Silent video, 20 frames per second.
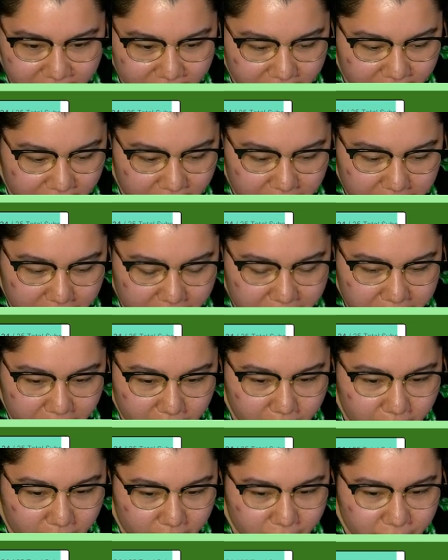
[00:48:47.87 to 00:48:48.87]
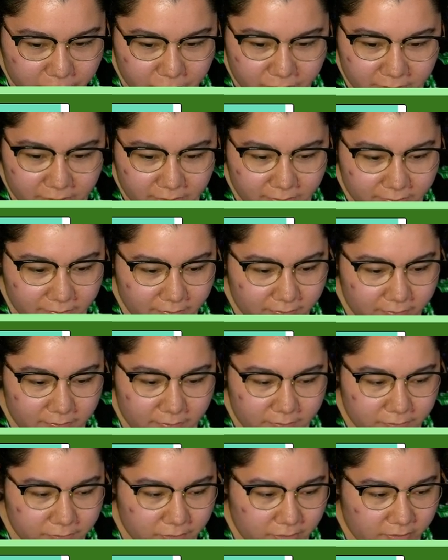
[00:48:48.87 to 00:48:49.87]
This was the worst tree.
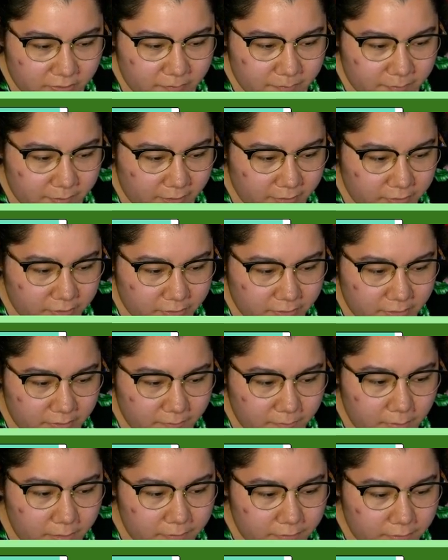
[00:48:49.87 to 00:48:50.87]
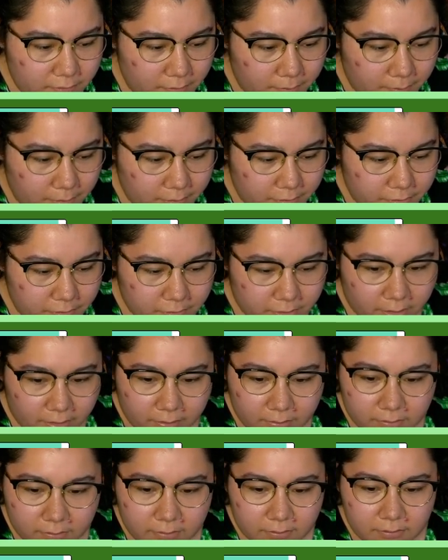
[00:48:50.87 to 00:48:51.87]
The circumcised tree was the worst tree.
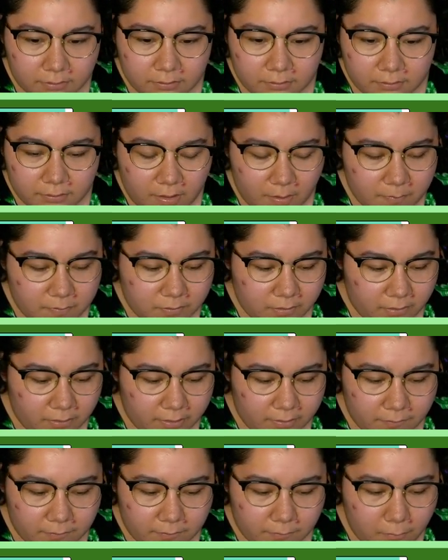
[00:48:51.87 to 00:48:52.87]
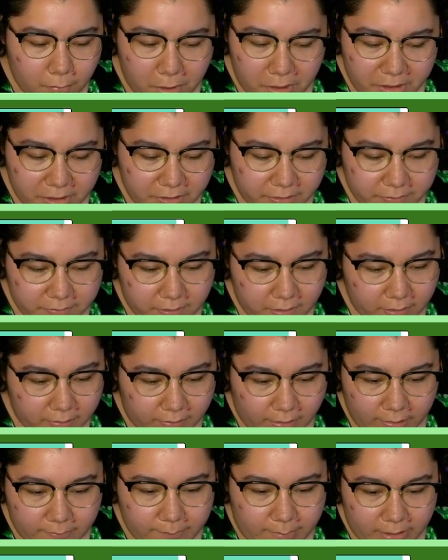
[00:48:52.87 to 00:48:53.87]
I'm sorry. 1 out of 10.
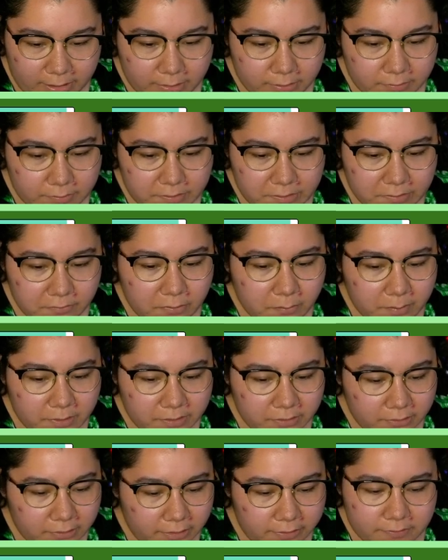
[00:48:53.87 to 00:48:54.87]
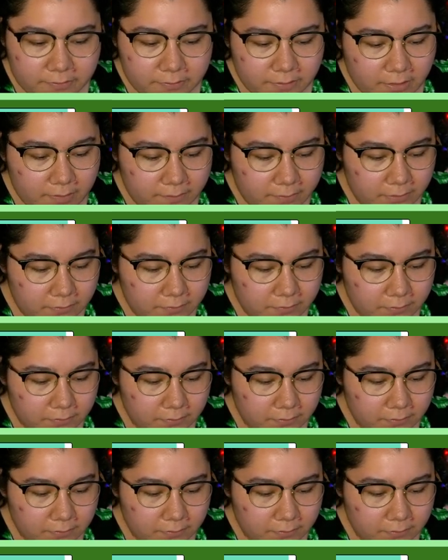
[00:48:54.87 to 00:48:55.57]
I'd make it a 0, but the lights saved it.